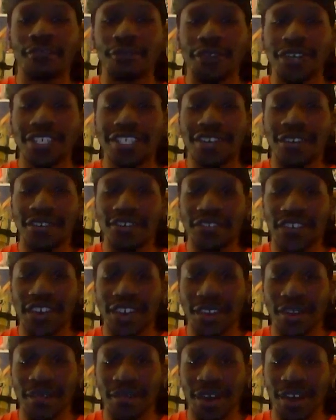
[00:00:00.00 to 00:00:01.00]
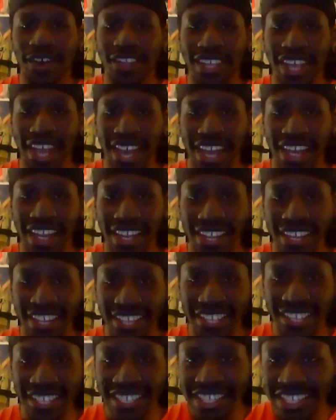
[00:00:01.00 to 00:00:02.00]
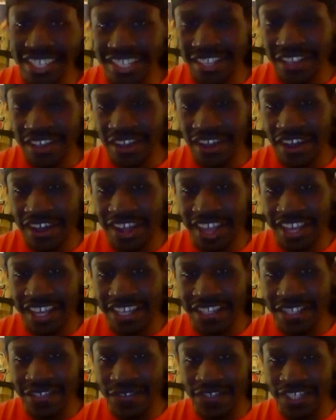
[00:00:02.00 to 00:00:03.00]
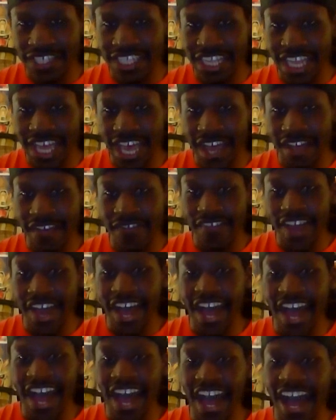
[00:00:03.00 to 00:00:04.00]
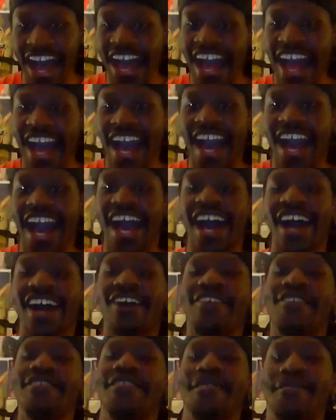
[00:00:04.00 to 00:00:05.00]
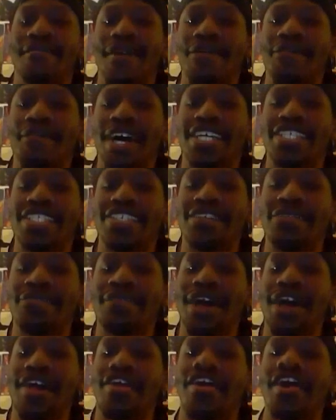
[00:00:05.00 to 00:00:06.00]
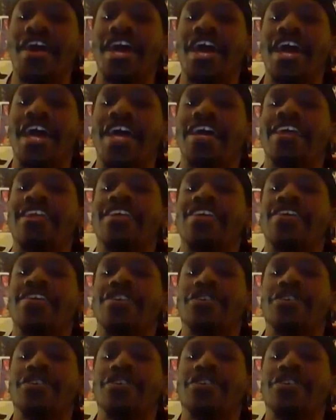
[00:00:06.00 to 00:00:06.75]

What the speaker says: What's so funny about that? All I can do is laugh. But back to the matter at hand.